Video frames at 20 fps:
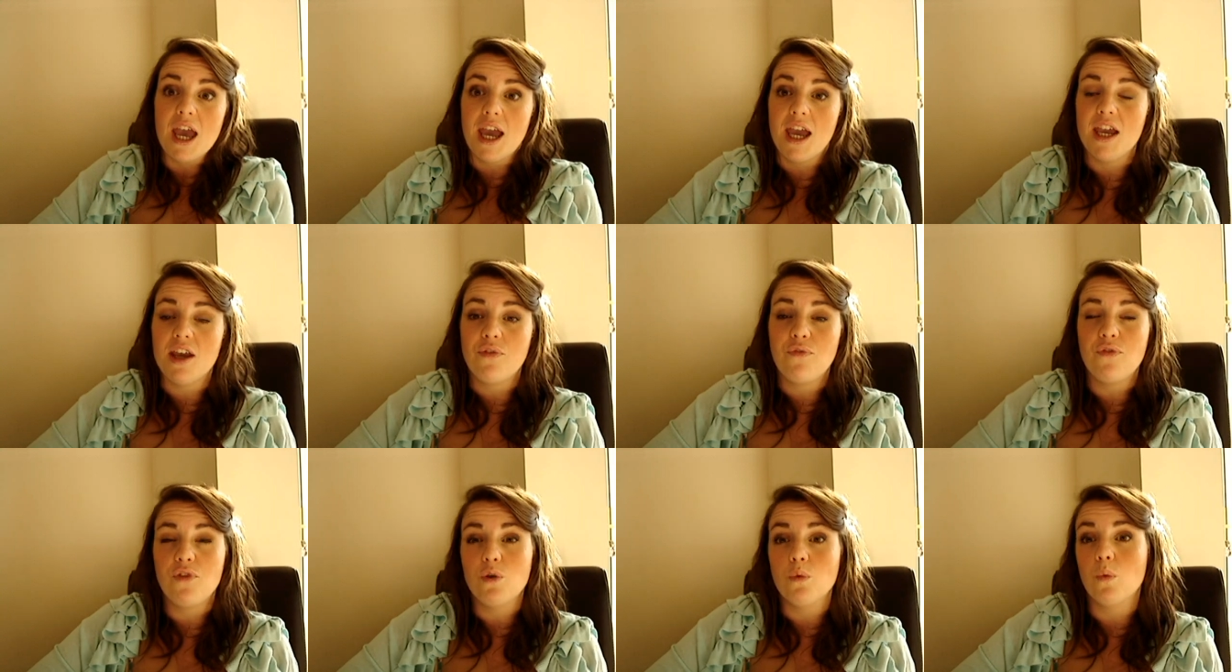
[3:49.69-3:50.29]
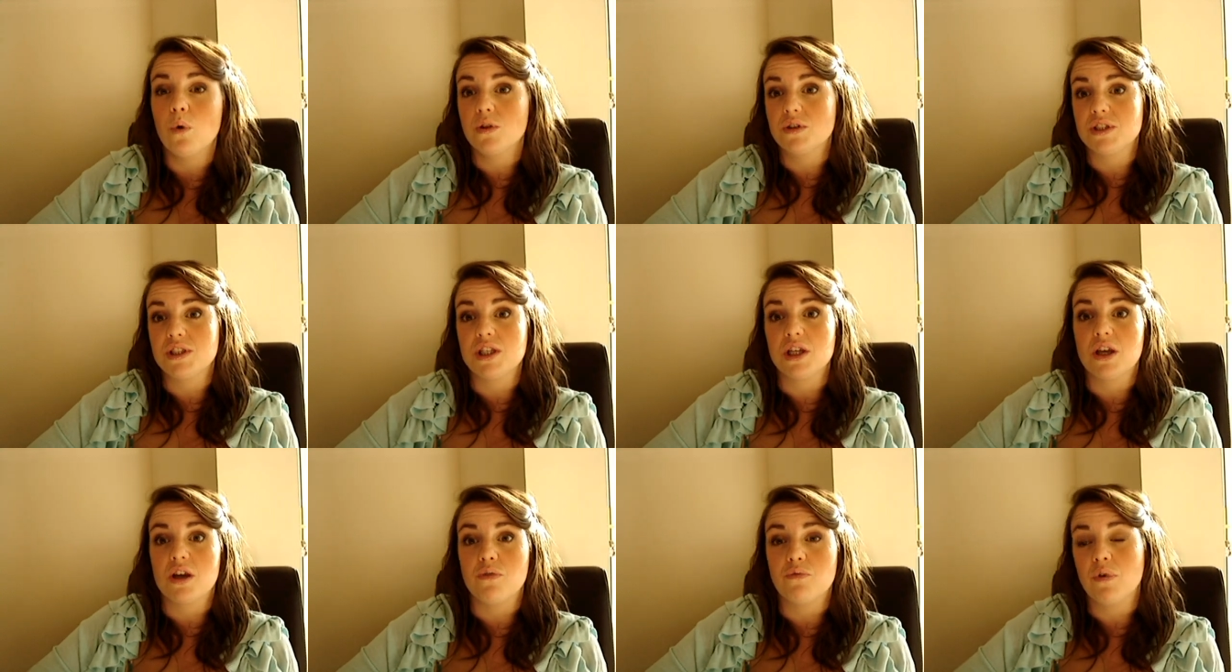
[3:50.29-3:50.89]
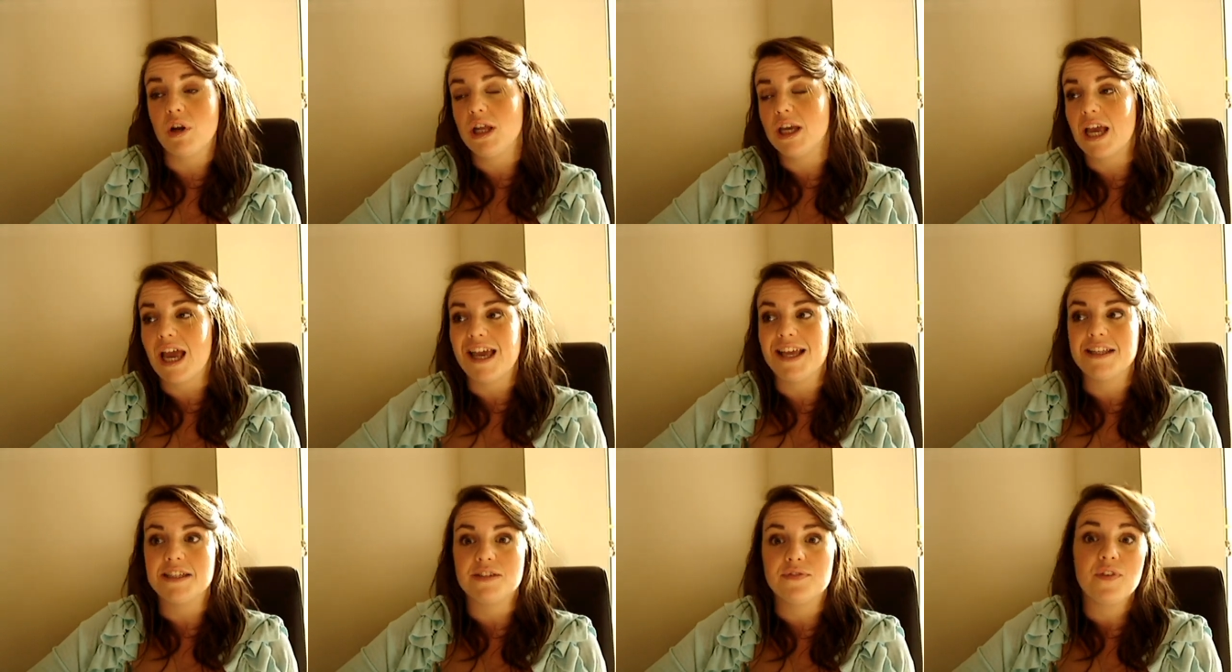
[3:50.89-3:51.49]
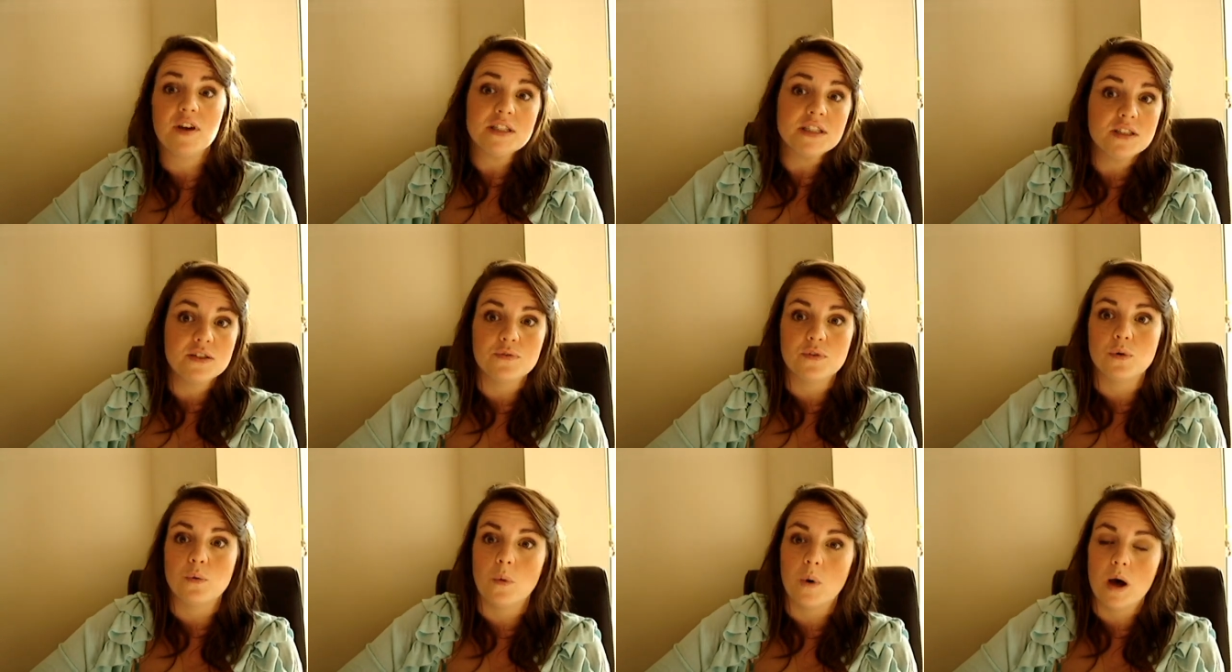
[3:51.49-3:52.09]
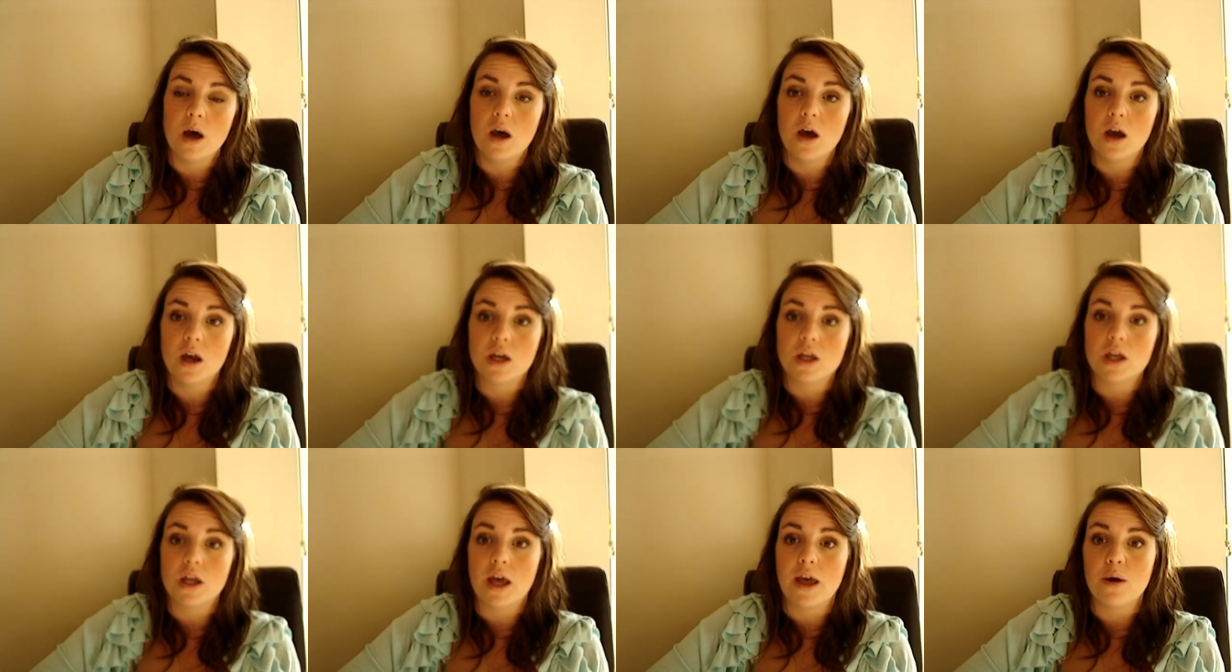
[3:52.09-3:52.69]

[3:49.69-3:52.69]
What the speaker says: if you want to really get into festival work,